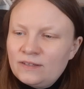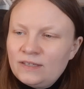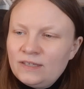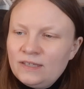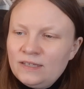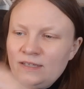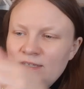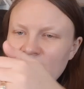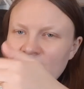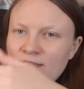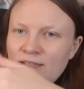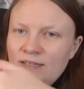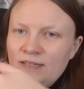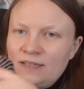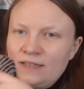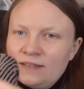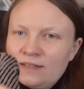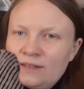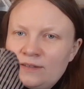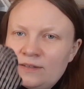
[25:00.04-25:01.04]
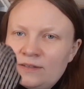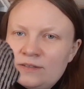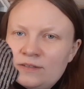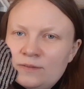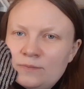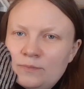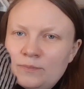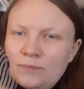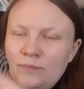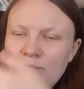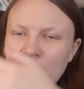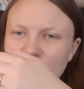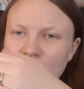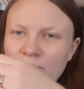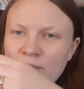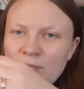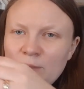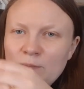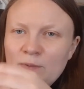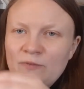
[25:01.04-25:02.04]
heel and the
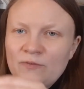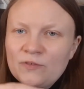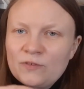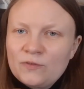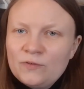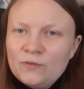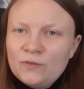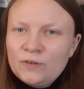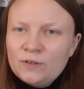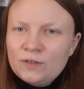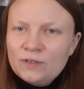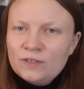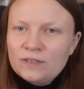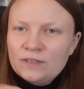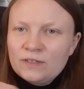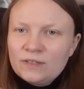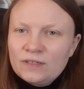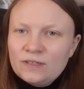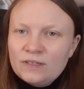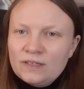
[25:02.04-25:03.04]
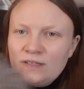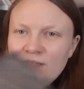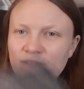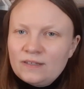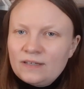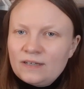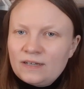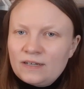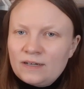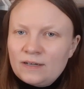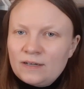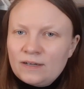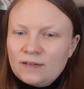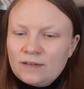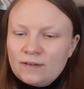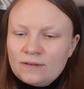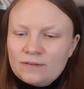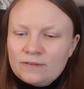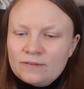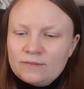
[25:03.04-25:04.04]
bottom of the foot, there
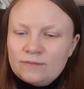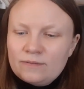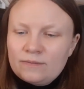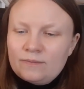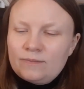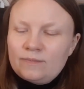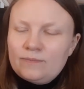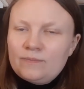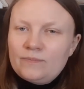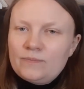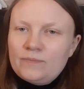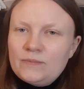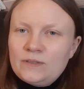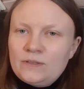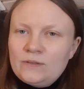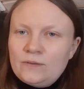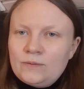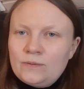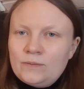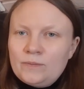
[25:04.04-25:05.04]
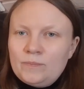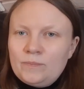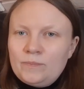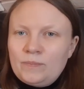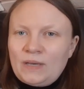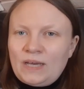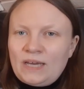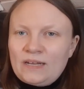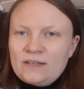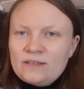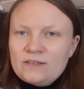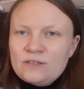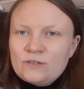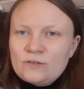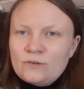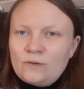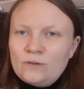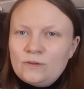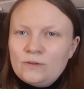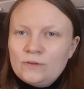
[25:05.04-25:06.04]
are patterns
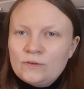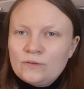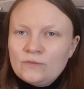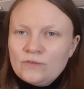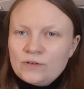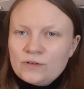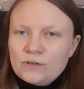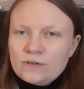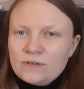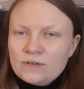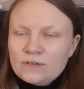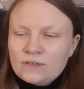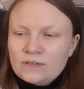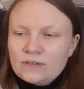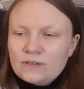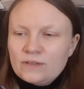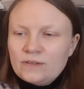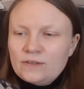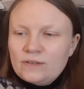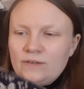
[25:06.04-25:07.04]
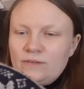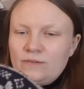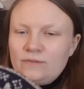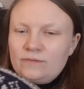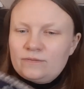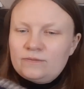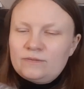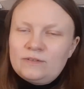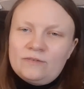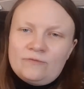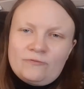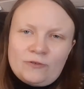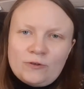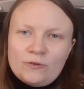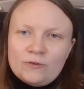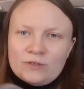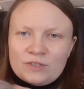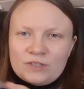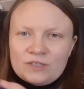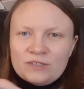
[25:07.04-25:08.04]
all over. of
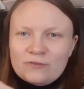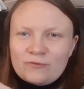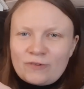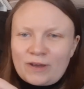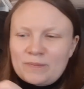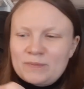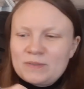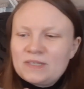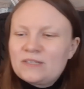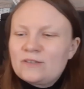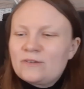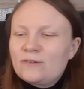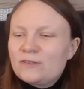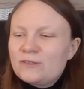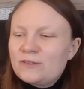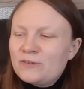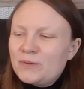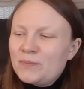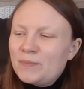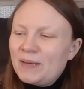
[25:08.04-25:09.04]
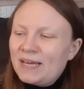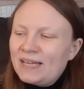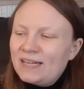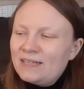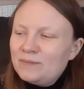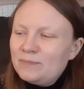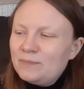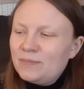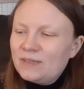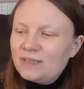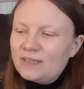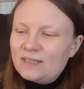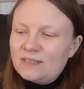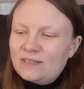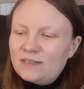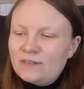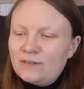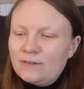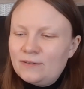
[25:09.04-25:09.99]
course stripes is also a pattern, but